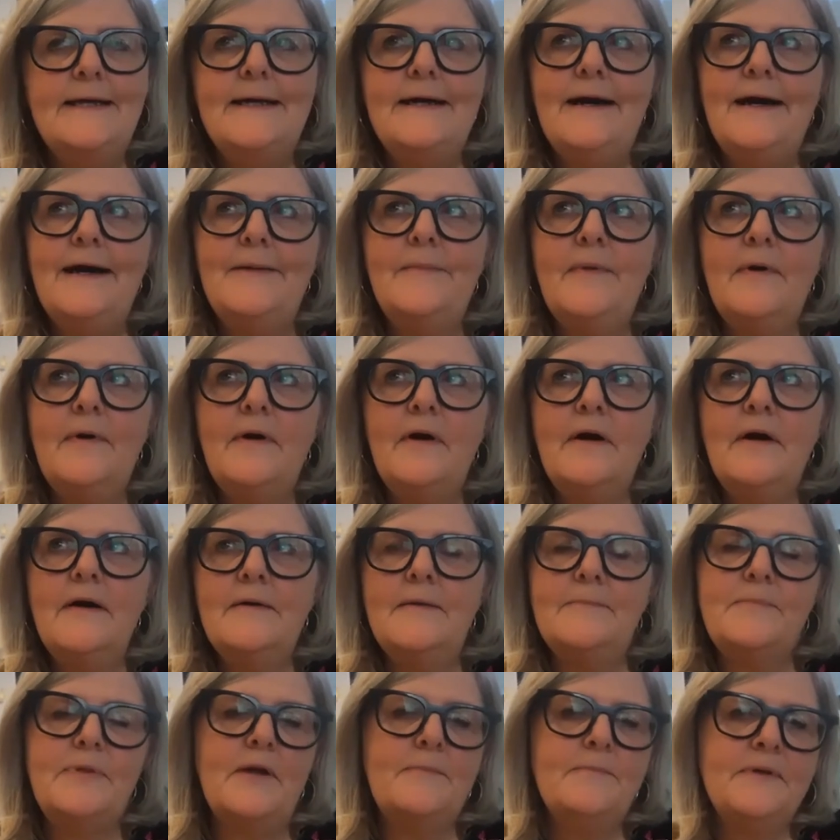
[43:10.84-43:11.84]

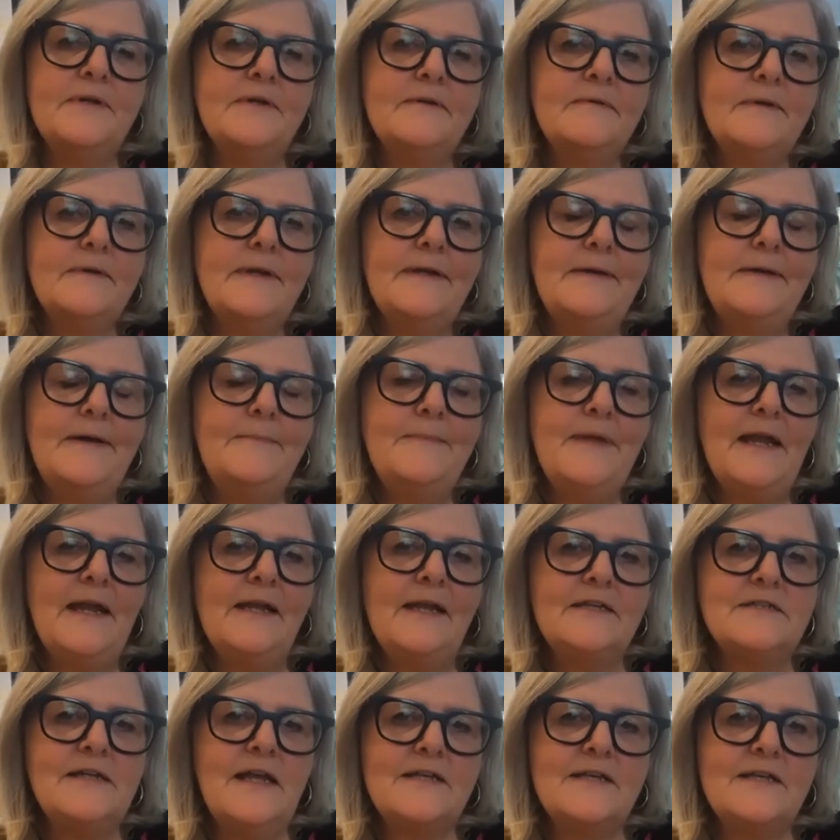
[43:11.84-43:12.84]
But
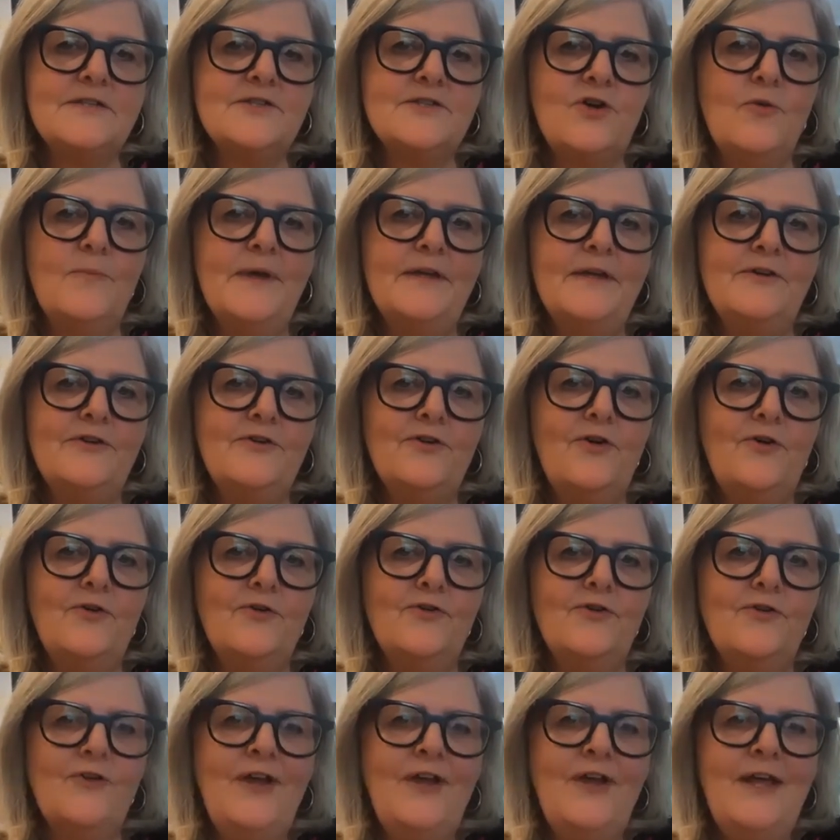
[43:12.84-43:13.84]
Melanie's last comment
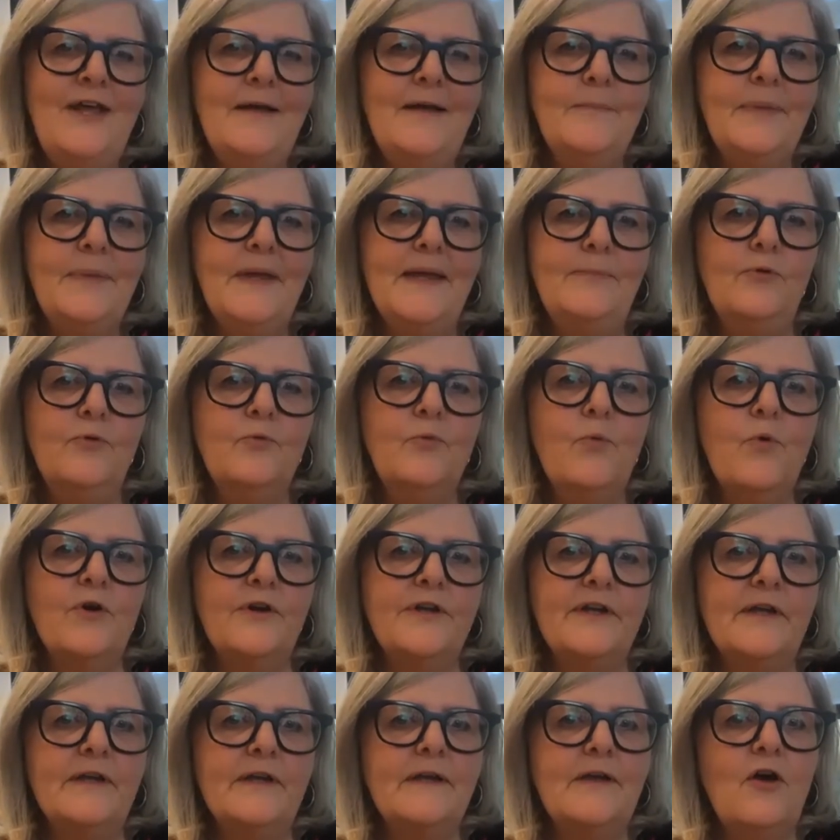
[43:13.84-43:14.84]
on people
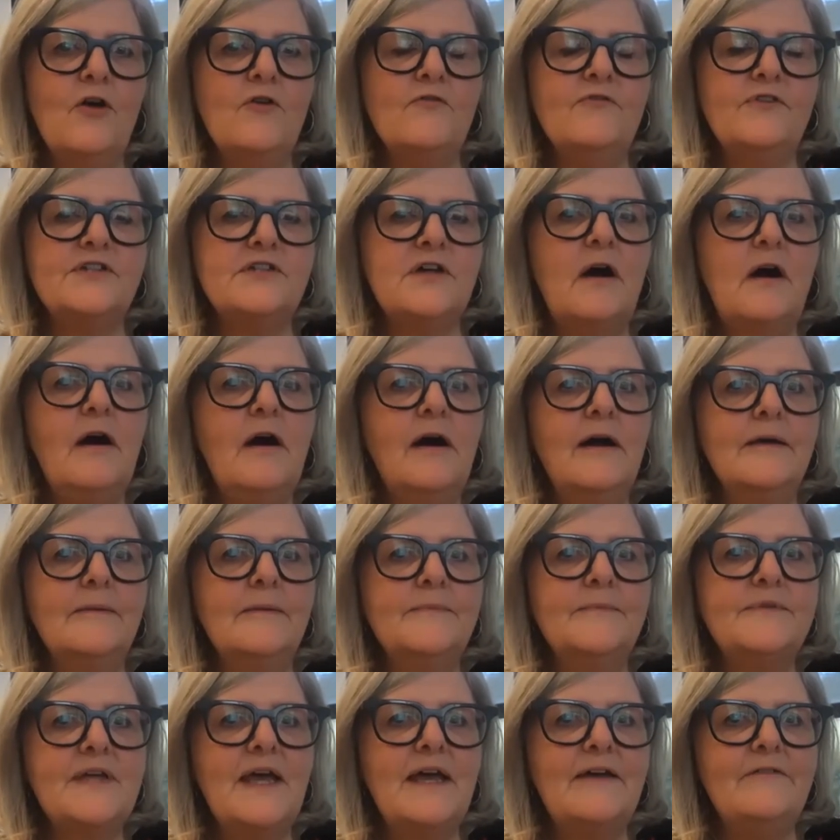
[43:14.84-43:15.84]
wanting over
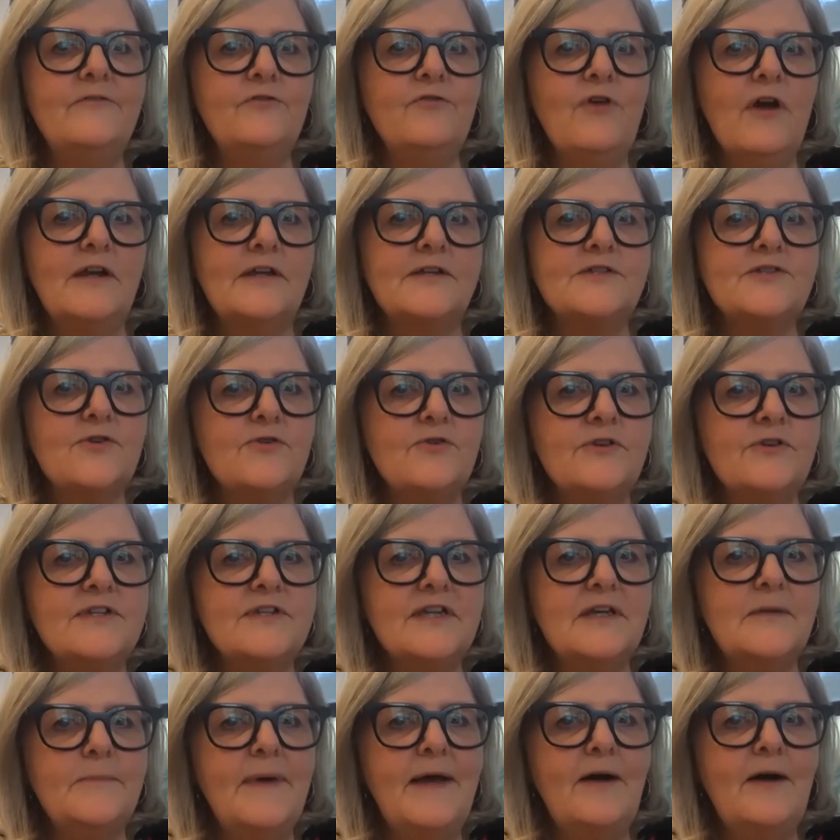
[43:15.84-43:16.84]
time to have greater
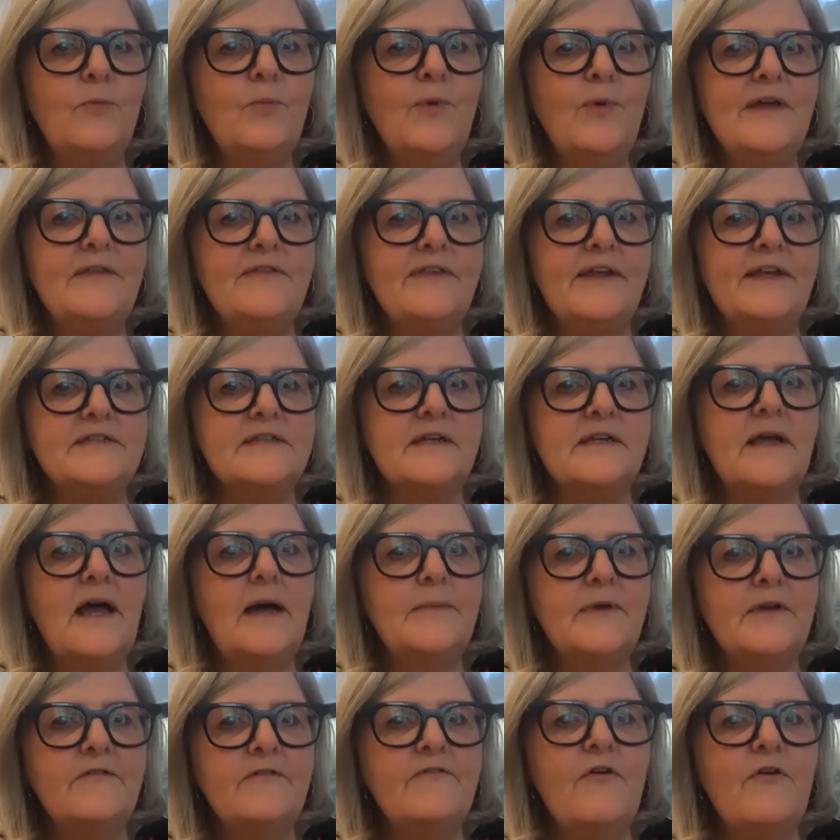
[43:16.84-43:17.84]
certainty about where things are
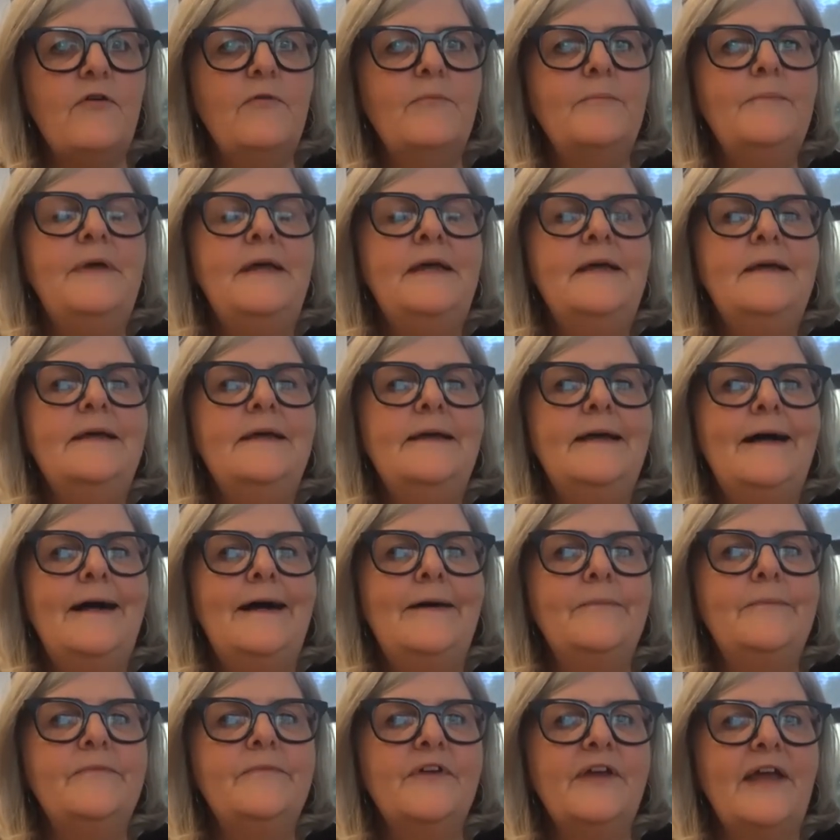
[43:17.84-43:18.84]
coming from,
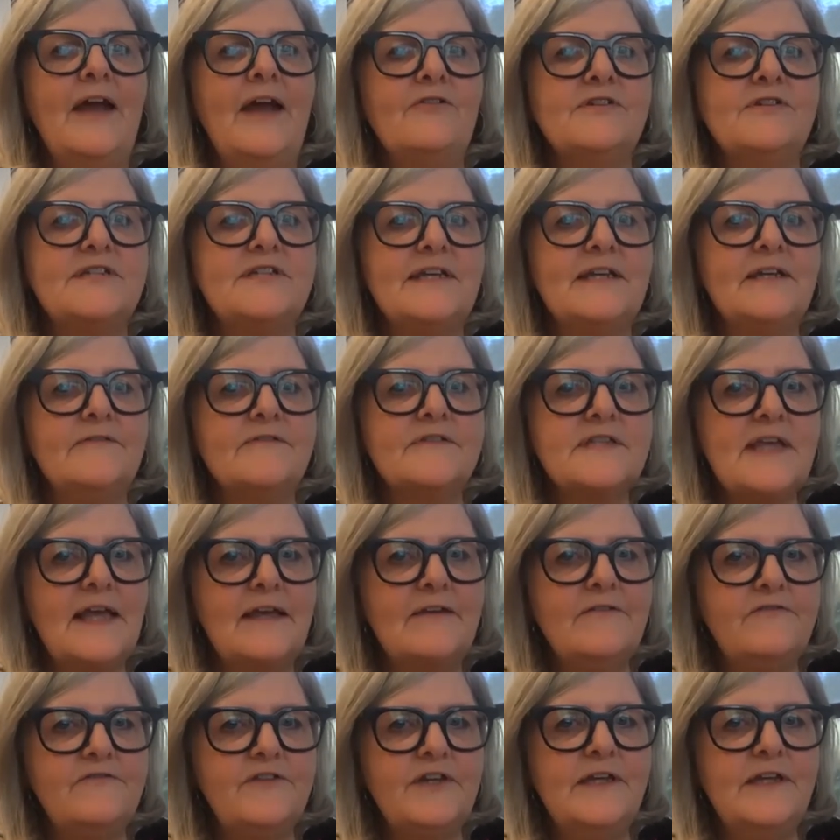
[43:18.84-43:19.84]
the guarantee of
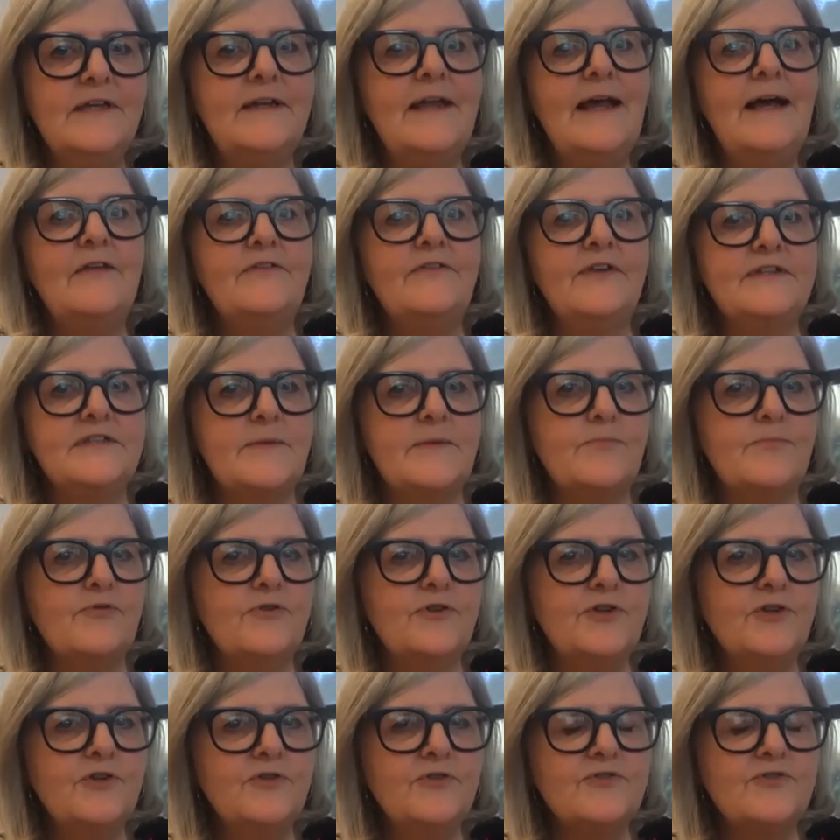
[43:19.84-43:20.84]
safety and how things are
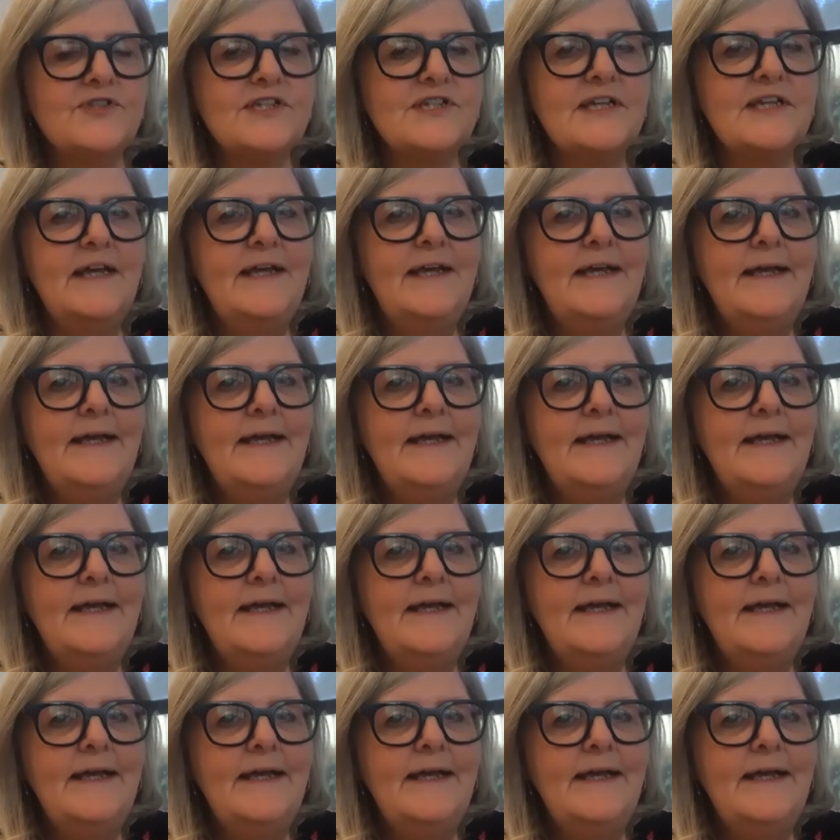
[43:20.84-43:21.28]
produced,